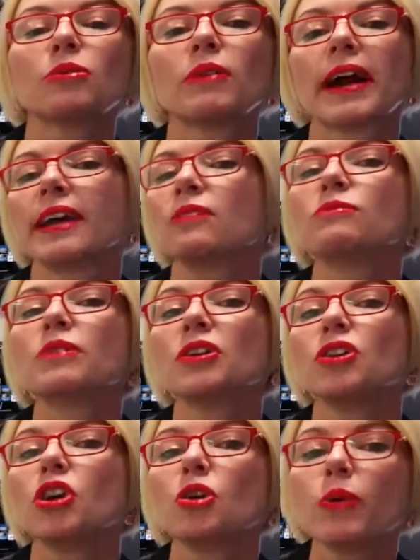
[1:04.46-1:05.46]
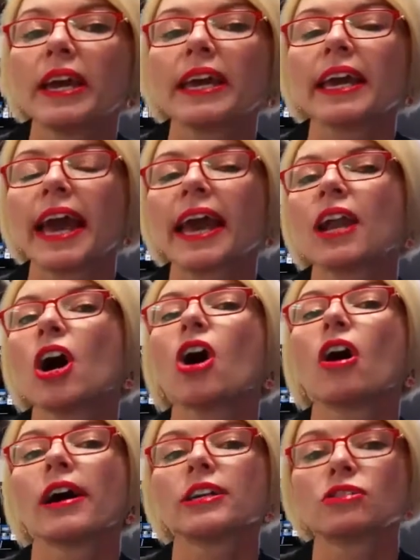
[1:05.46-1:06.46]
great renewing and
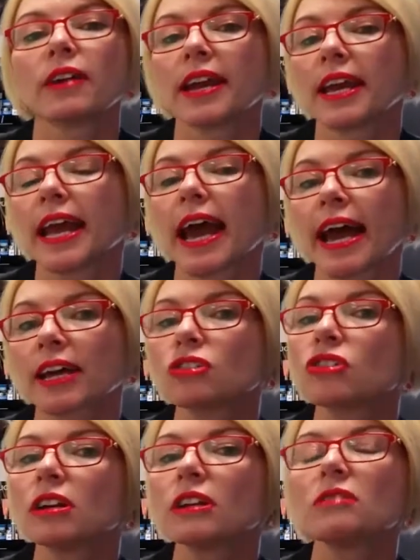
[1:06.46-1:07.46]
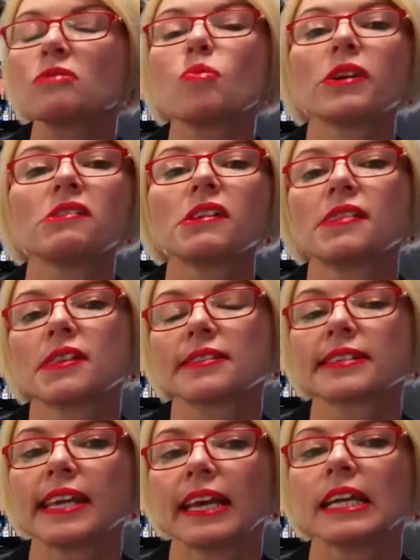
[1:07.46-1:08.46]
hydrating action within the
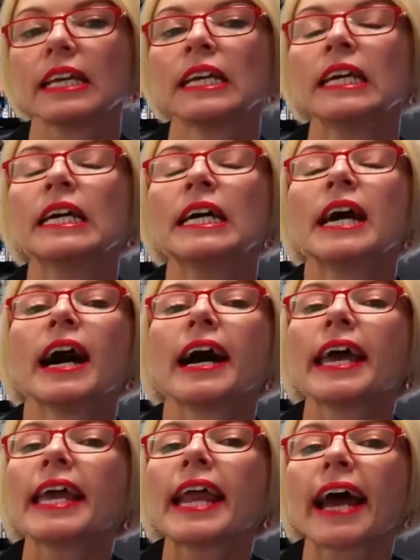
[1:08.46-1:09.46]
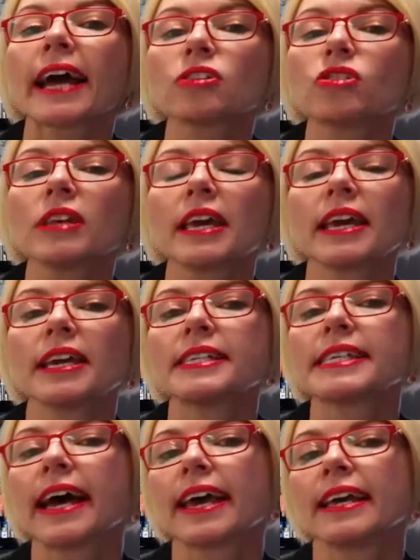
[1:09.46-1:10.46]
skin. It actually
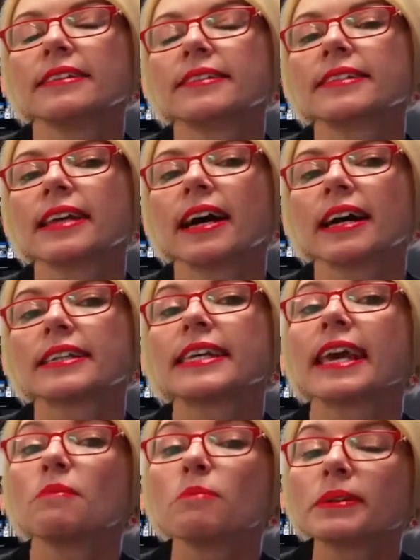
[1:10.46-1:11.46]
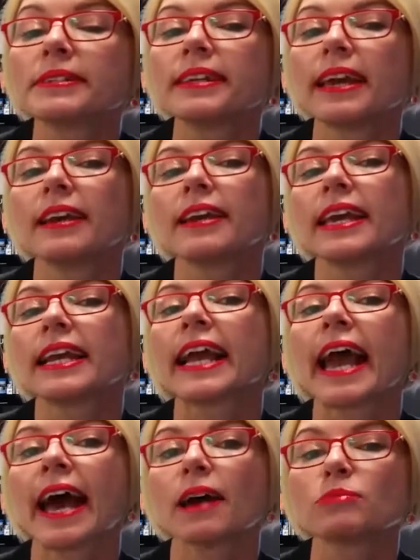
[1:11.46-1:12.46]
contains 10%
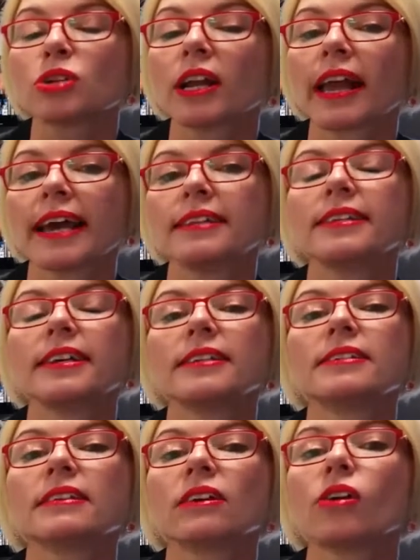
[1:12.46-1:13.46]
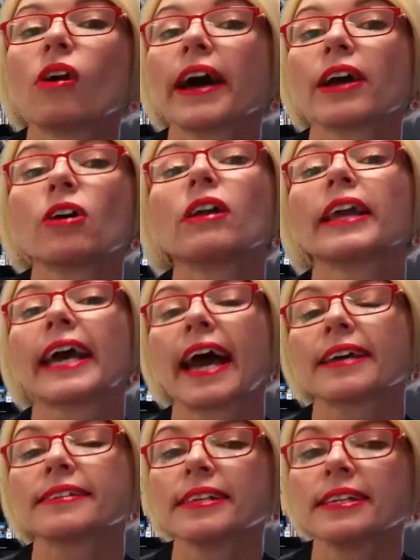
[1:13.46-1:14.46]
encapsulated glycolic
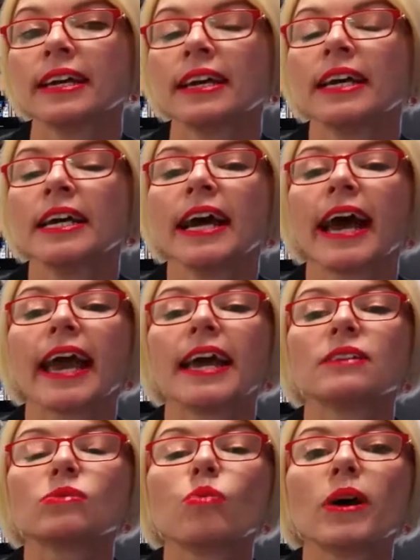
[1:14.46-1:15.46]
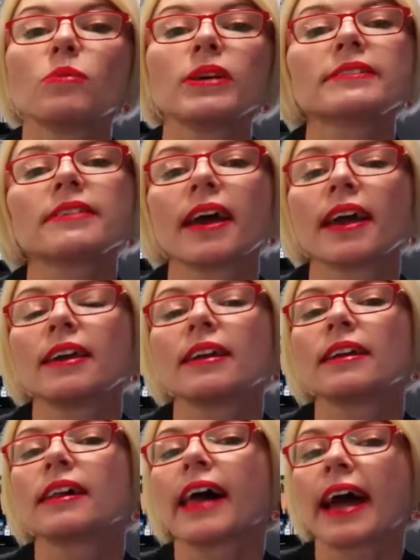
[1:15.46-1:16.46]
acid. And when we say
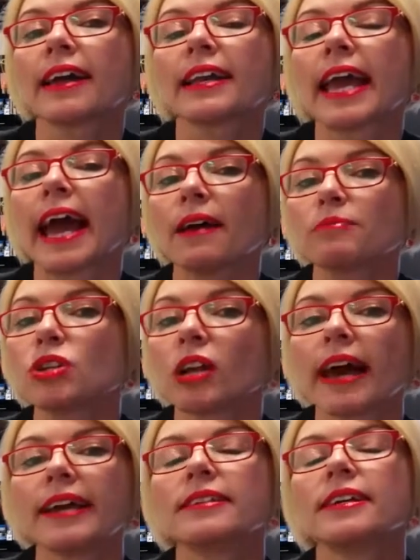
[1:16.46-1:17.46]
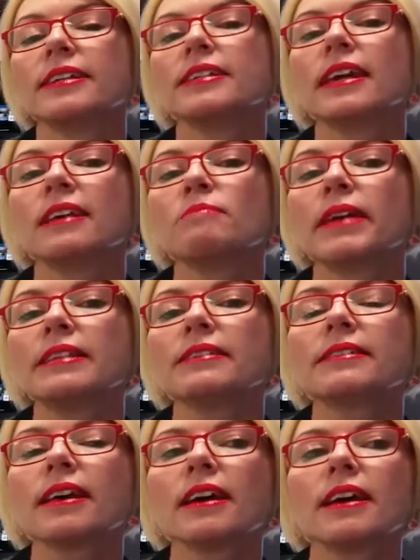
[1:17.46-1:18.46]
encapsulated, it
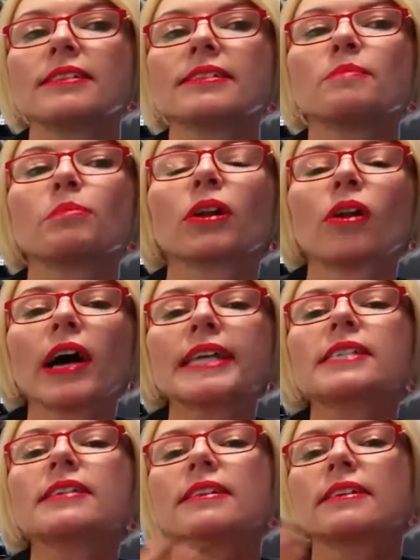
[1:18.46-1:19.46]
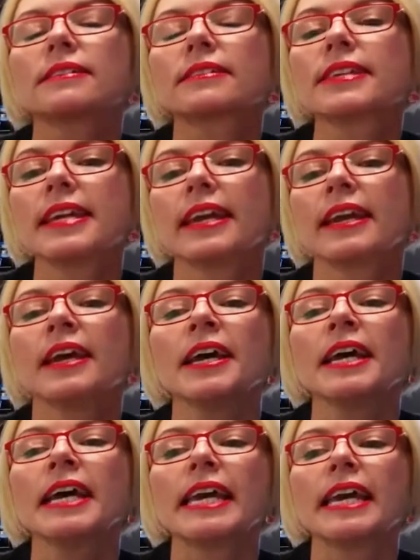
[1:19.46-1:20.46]
means that it's applied to the skin
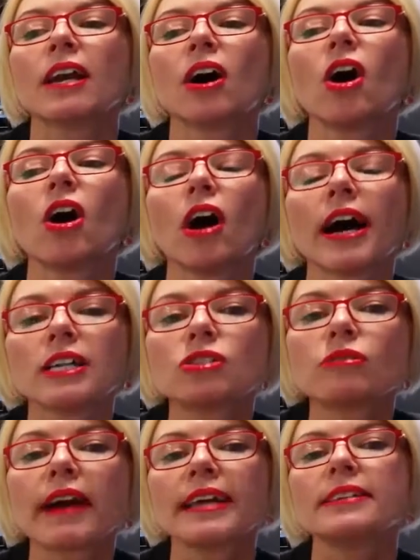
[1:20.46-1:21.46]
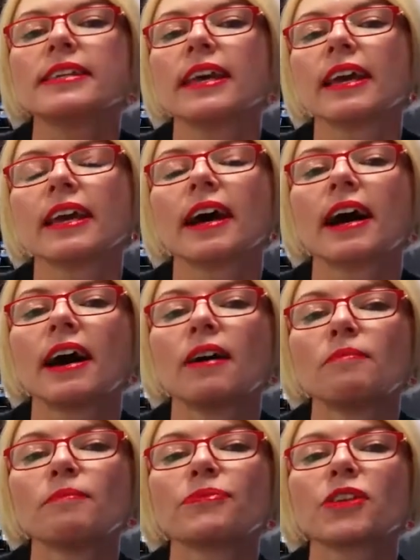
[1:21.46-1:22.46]
in a hydrating
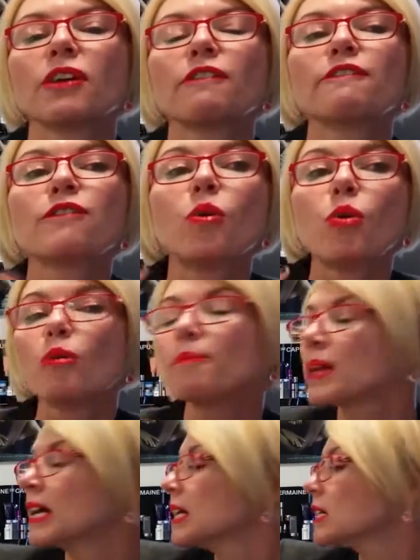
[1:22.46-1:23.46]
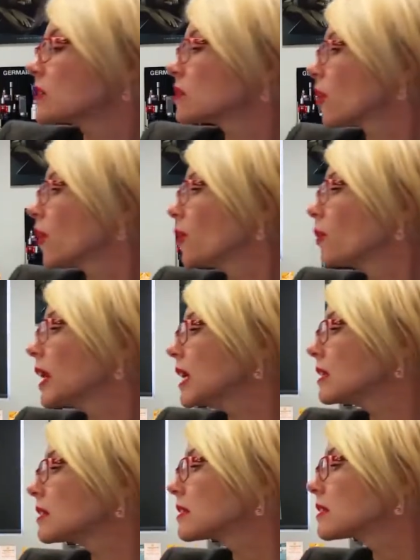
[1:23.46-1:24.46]
form. So
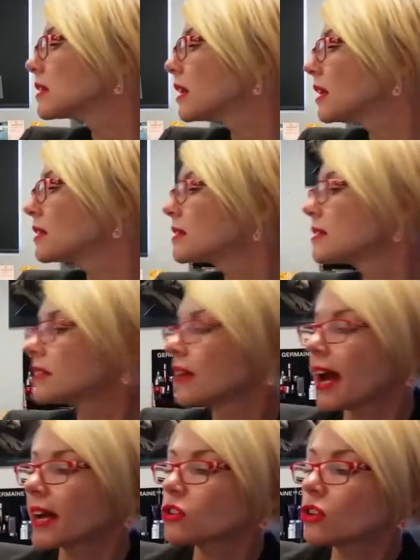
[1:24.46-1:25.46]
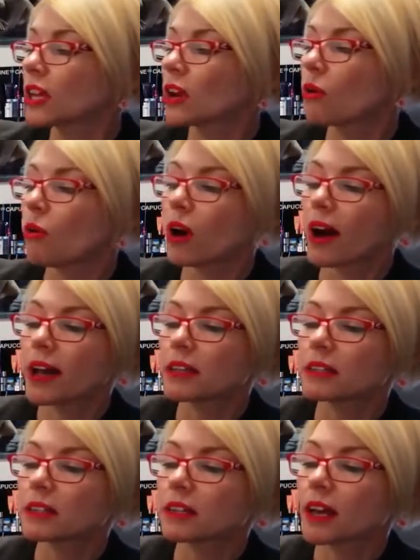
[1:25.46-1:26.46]
it's actually
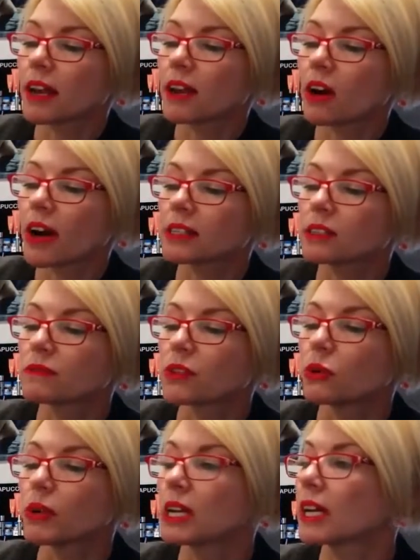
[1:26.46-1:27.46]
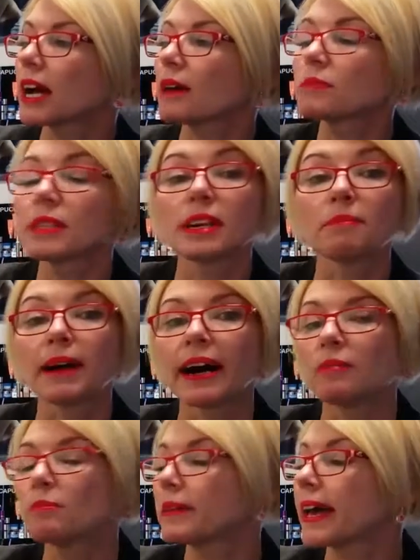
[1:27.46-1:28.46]
quite a nice fluid. It comes in a
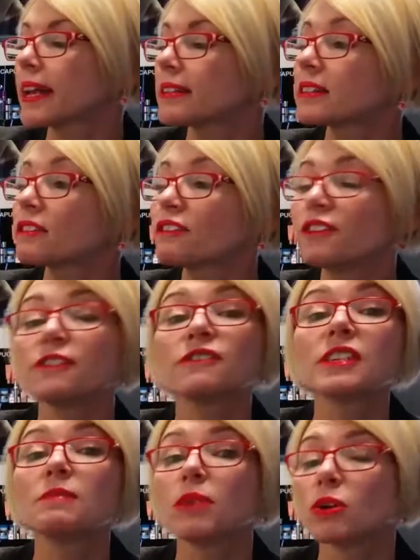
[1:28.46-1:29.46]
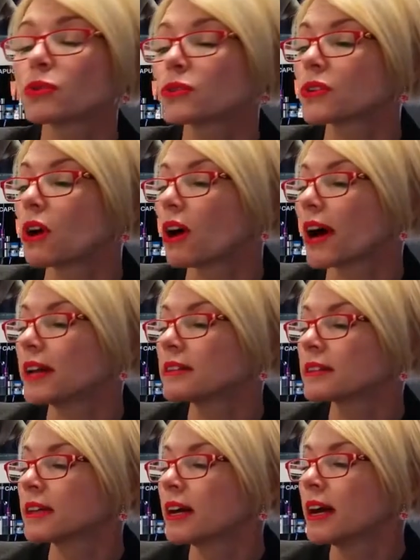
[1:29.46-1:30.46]
pump and it's a 50 ml
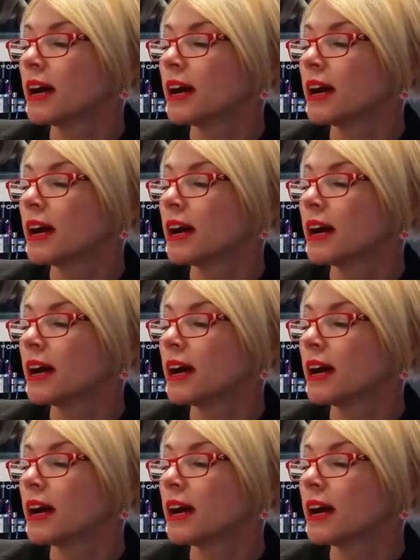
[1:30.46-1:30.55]
size.